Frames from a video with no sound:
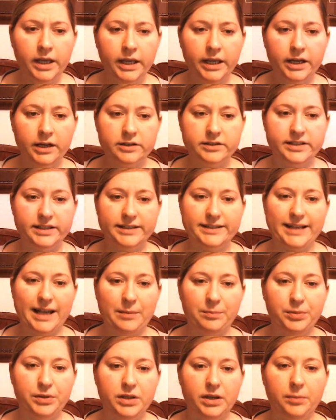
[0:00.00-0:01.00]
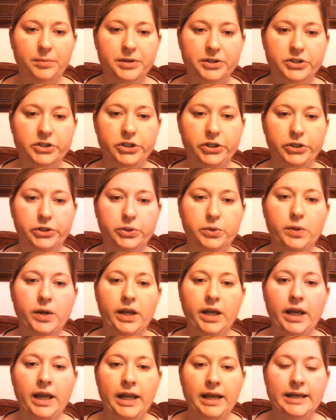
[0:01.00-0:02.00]
Here's example number 2.
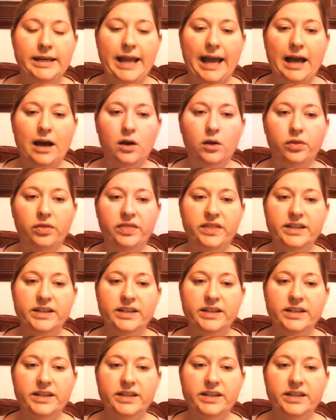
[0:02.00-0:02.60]
Now,